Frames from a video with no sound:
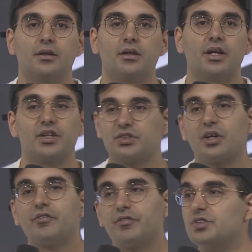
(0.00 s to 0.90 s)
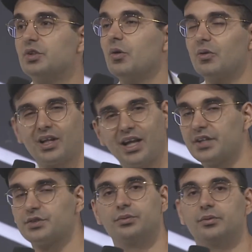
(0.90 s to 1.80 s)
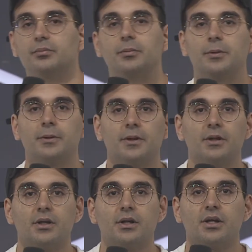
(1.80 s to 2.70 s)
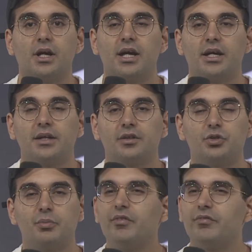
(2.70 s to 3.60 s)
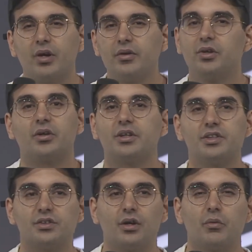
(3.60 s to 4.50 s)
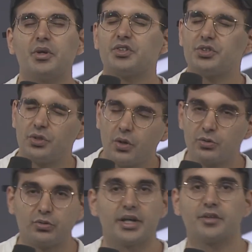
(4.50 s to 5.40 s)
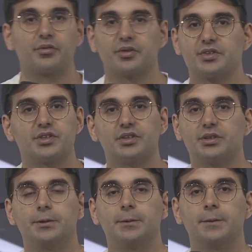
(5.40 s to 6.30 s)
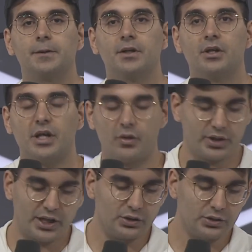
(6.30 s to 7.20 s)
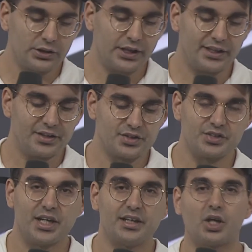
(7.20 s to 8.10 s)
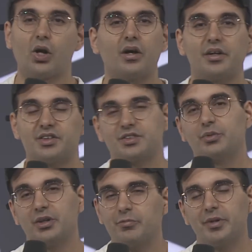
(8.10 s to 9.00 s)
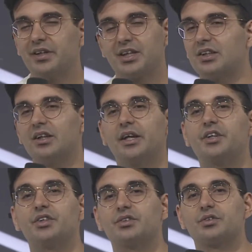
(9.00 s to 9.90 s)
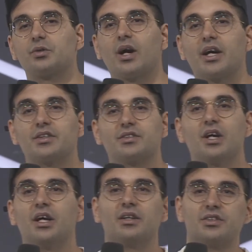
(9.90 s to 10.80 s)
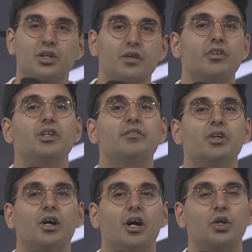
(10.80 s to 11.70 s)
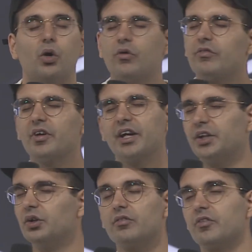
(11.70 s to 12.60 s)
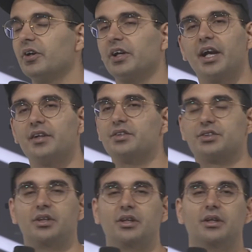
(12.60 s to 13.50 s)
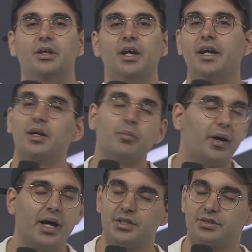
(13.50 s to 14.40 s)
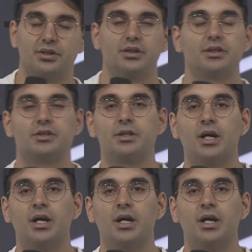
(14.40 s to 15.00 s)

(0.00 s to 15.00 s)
It's not a physical classroom. And to be very honest, we are so ready for this season. And when I look and understand that college, we have been declaring Jesus Christ, the Son of the living God, over and over again this year, in the past years.